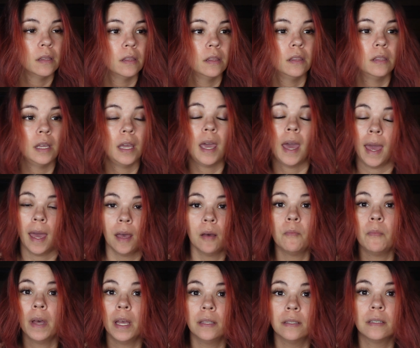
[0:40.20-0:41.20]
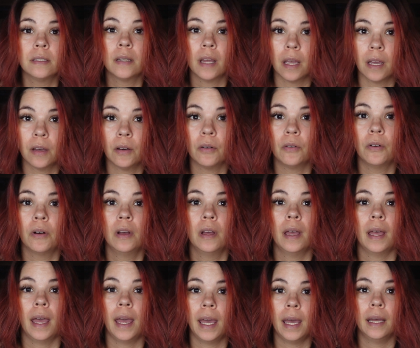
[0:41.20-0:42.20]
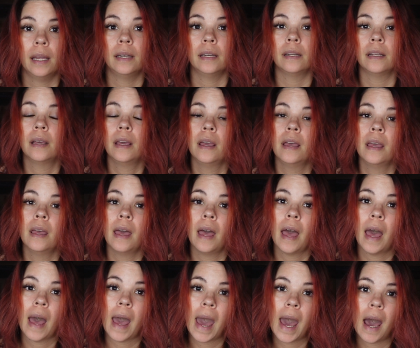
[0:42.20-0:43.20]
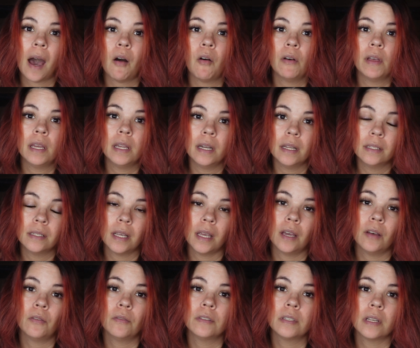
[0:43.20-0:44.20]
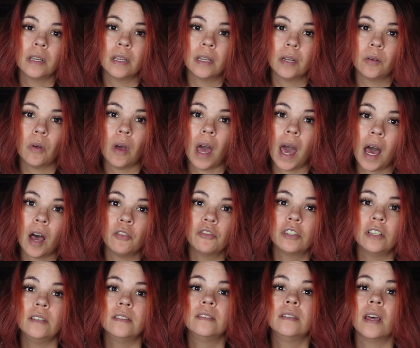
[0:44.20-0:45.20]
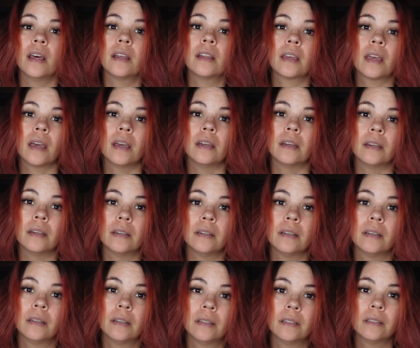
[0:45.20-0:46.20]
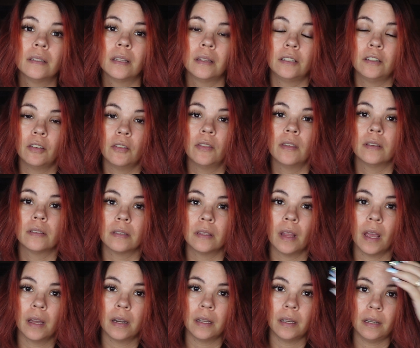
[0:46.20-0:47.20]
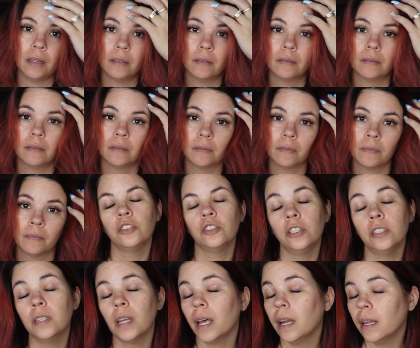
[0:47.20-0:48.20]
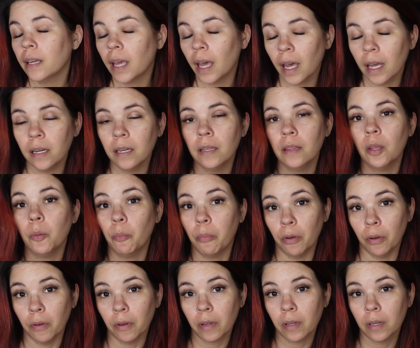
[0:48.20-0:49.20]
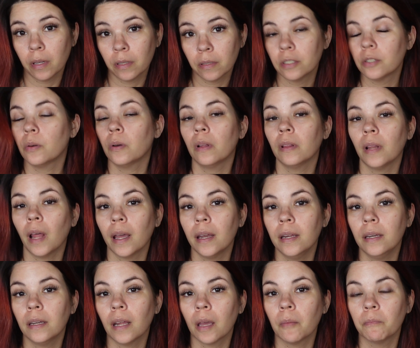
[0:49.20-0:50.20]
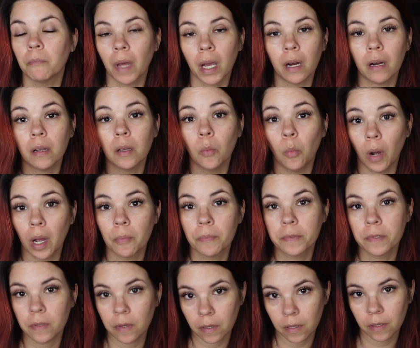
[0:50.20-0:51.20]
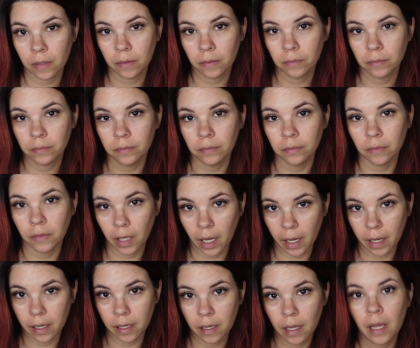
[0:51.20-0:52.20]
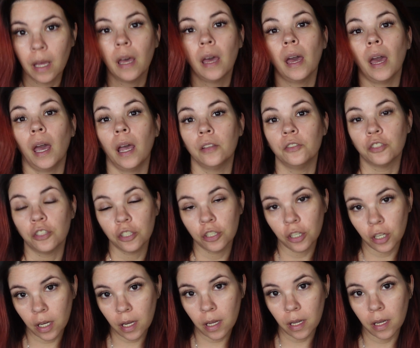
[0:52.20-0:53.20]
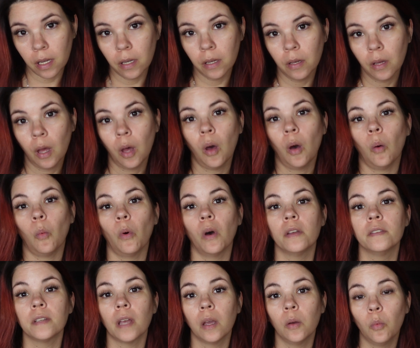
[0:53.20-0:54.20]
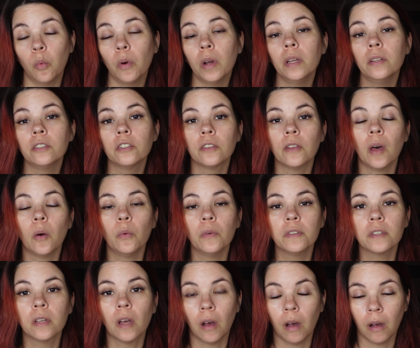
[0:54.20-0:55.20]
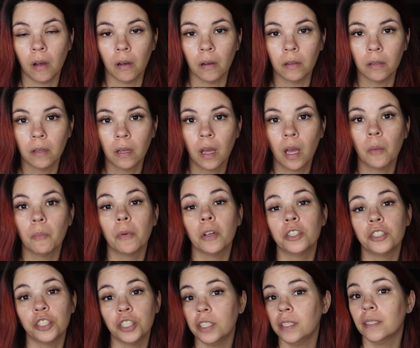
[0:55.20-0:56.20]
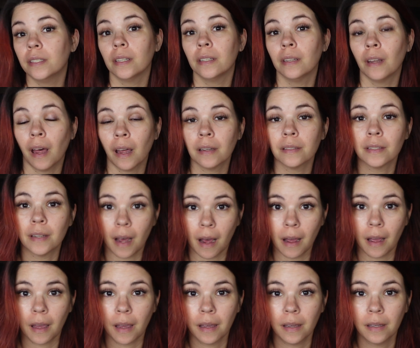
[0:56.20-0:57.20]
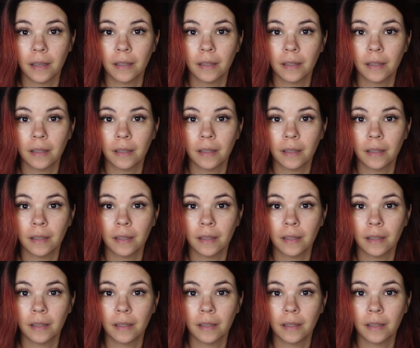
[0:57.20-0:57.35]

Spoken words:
The Handmaid's Tale and how it entails in how she's dedicated to this lady. She dedicated the book to a lady named Mary Webster, okay? And she was a witch that was hung, but she did not die.